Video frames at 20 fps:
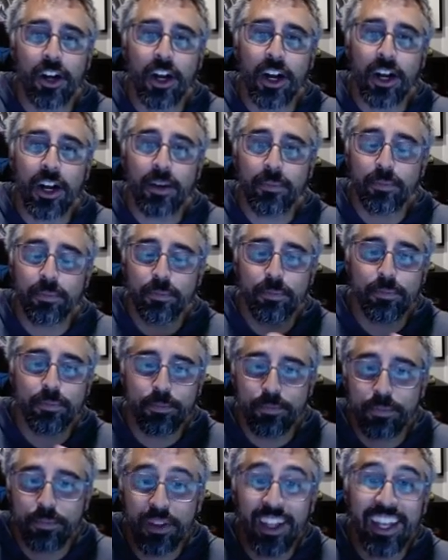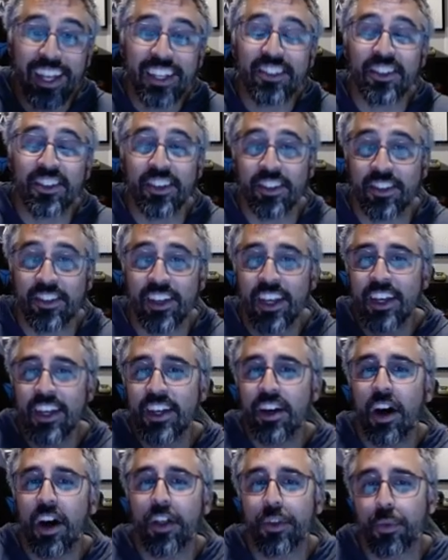uh, places
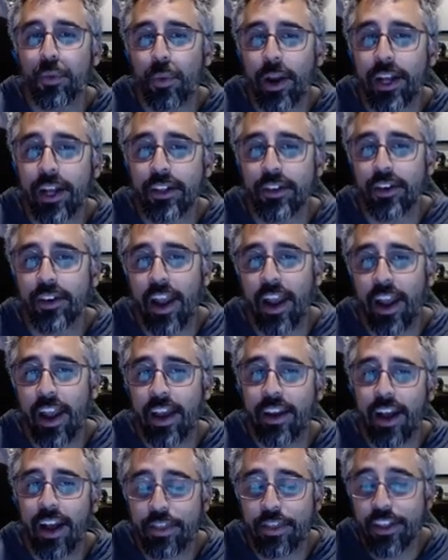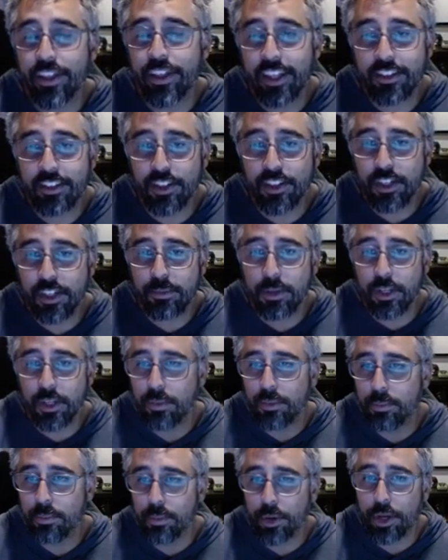on the Wrangler, and I think that's going to be
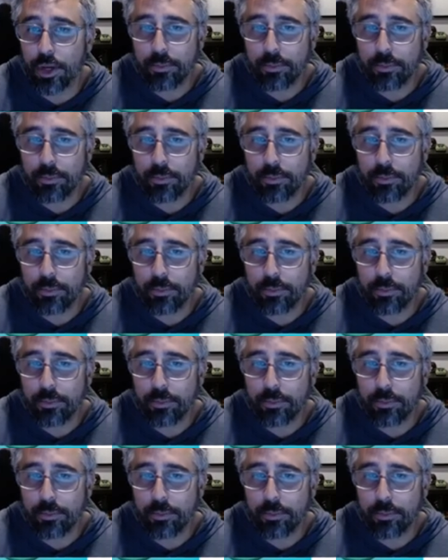pretty